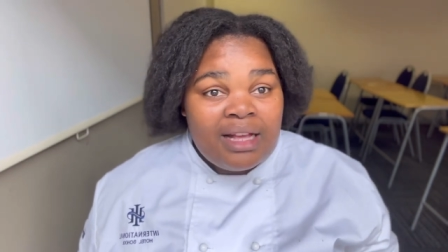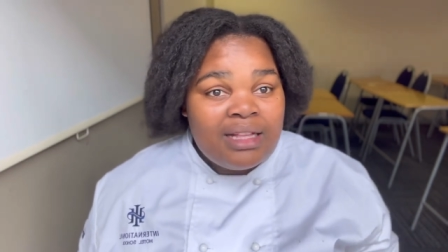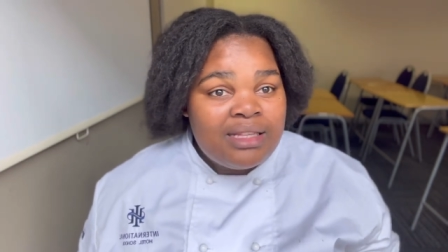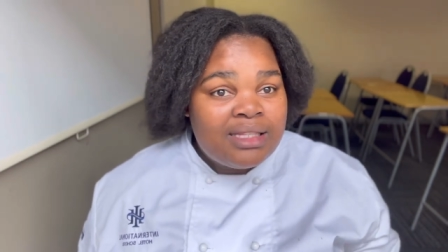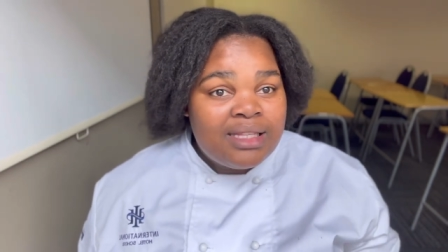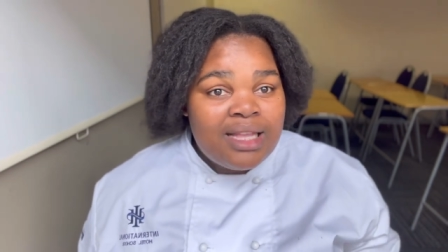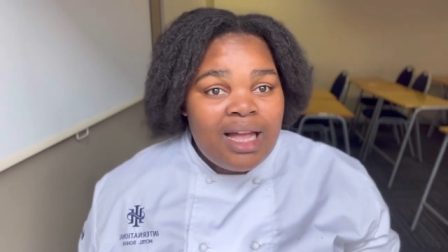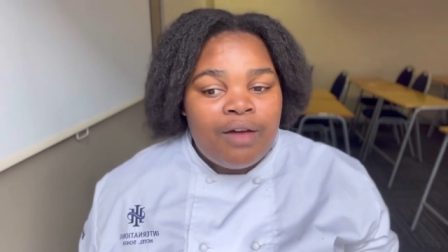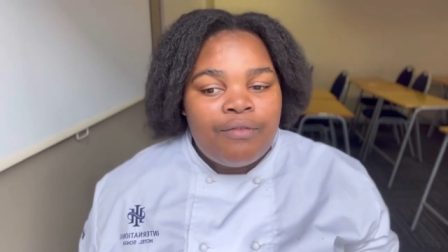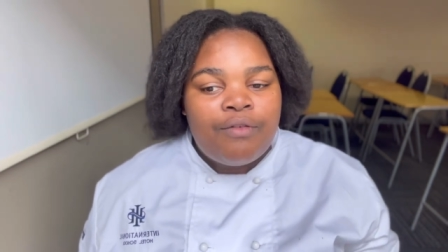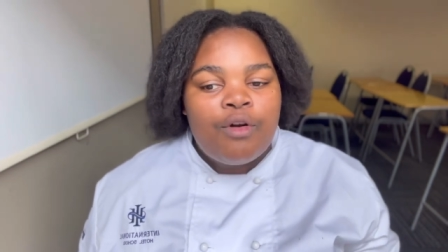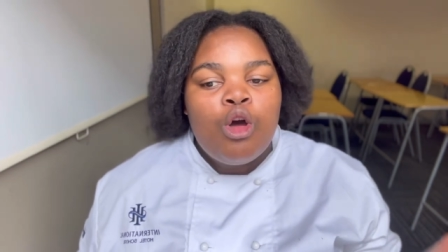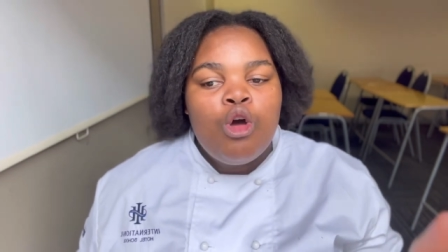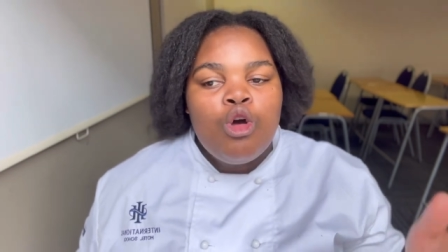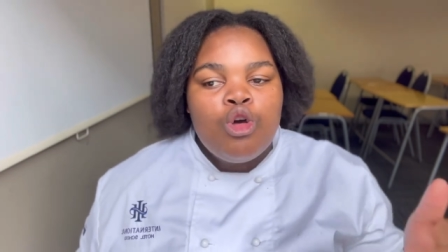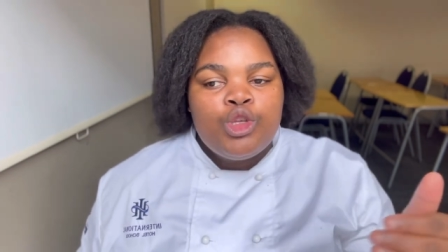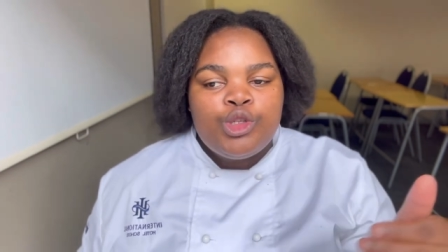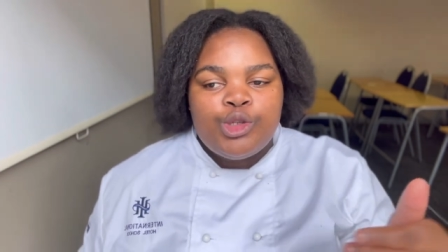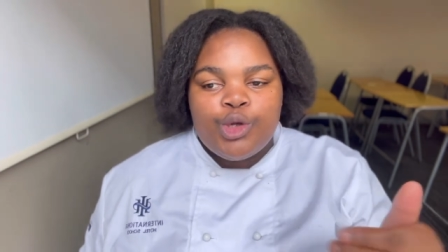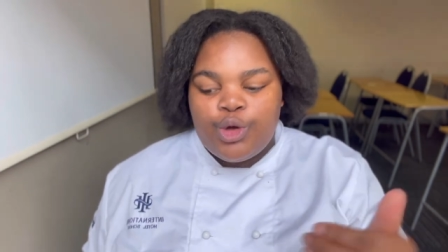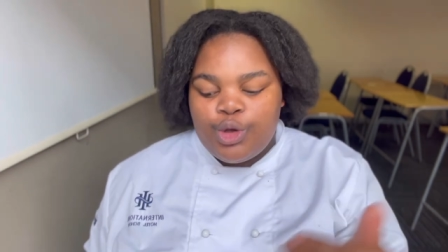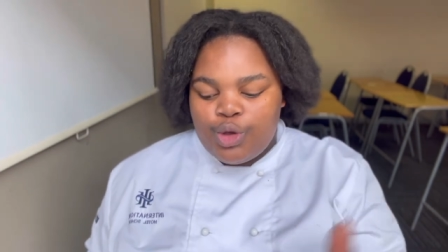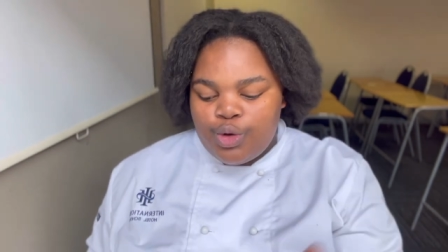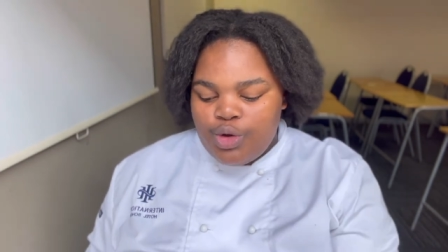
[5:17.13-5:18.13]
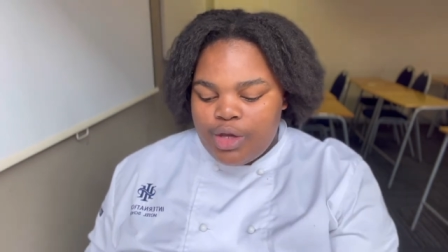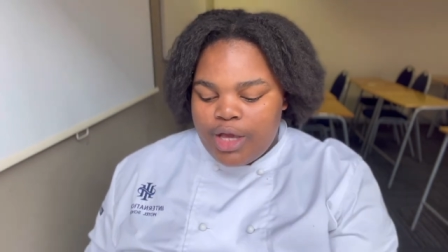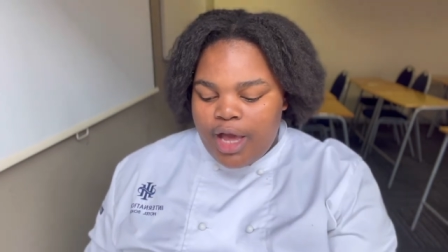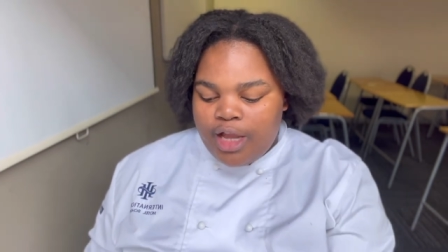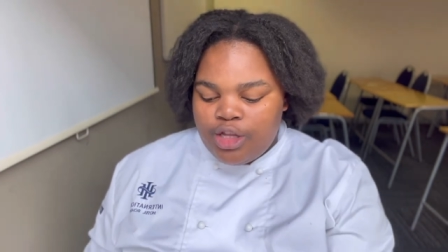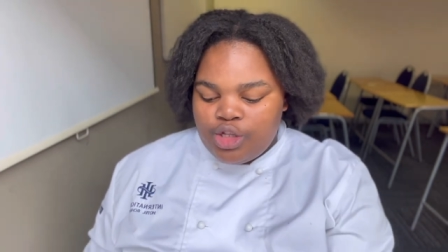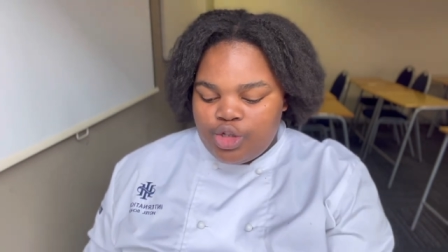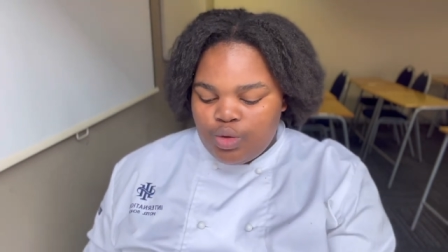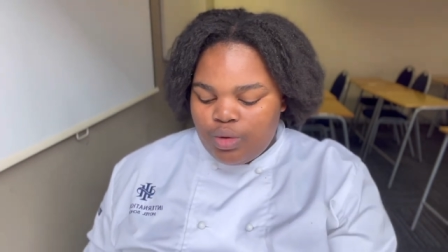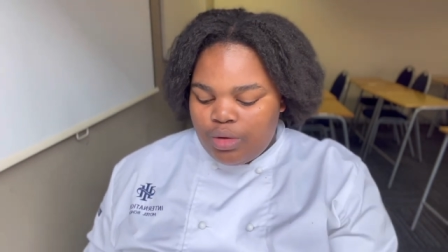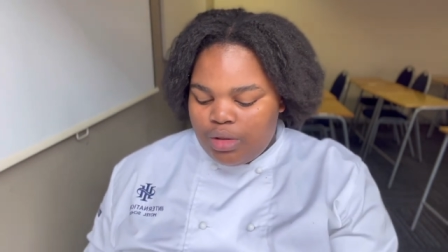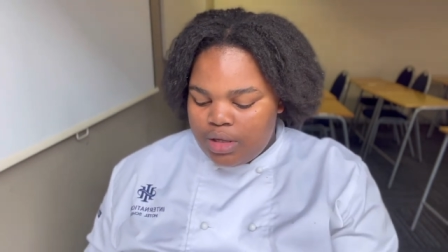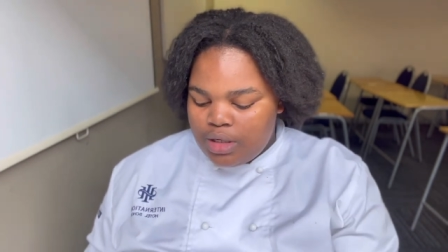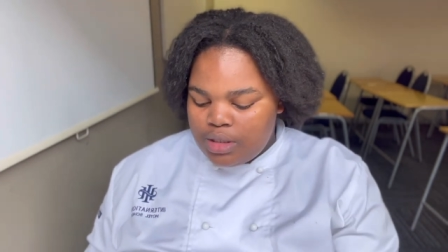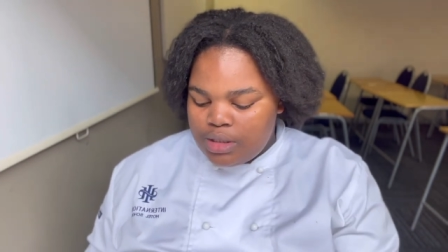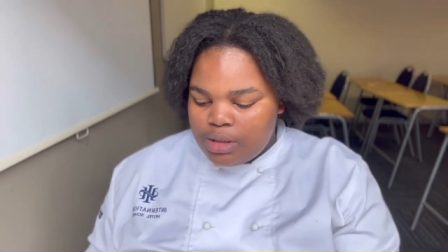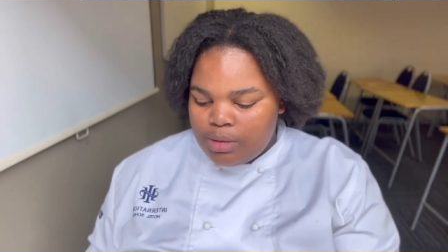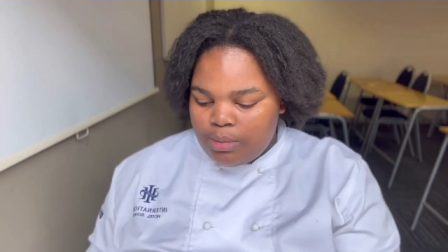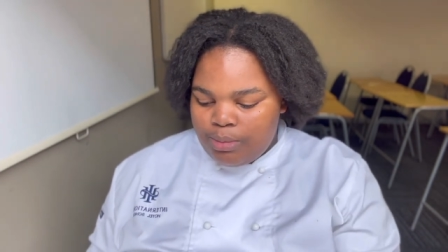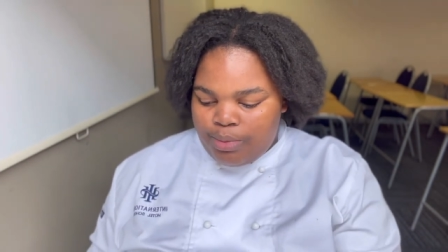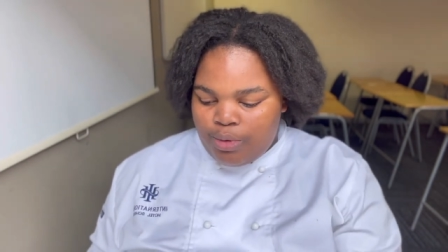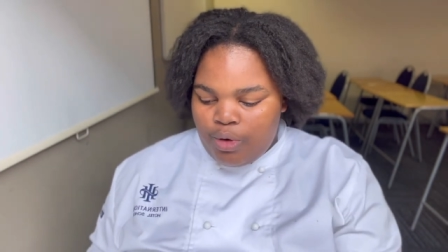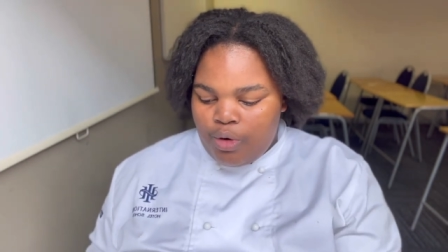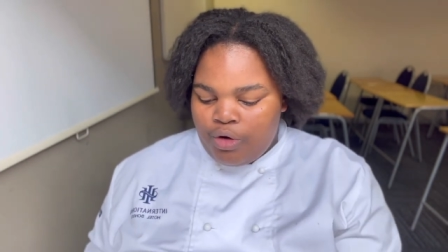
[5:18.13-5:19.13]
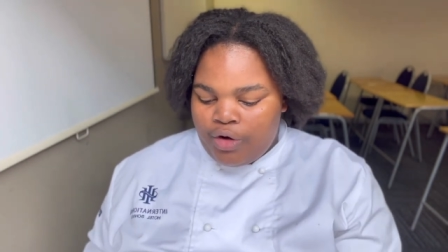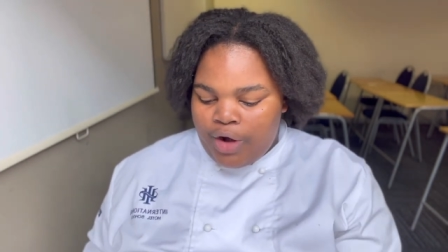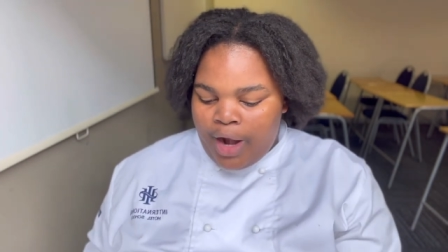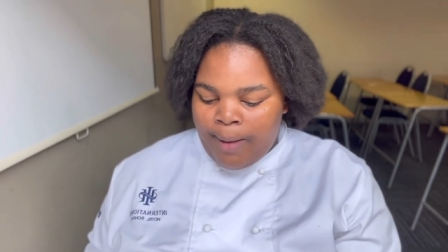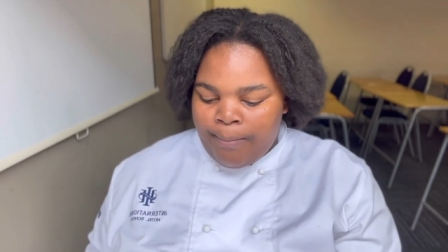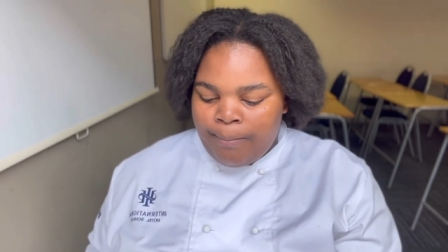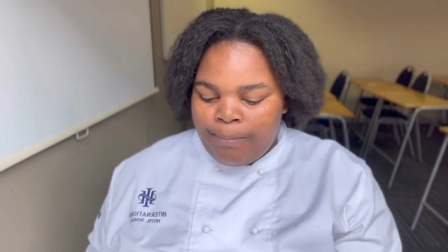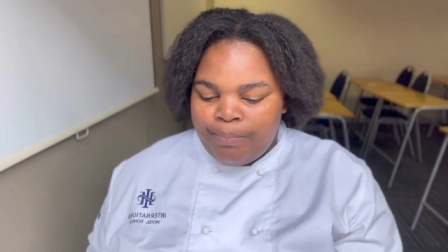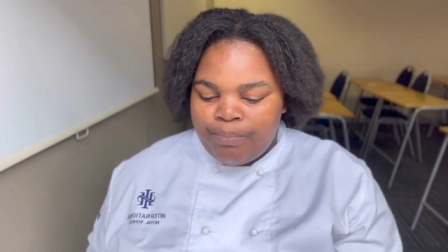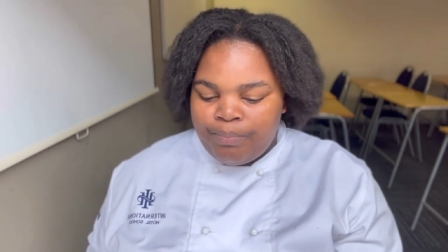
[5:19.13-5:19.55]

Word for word: and stuff so you can do this program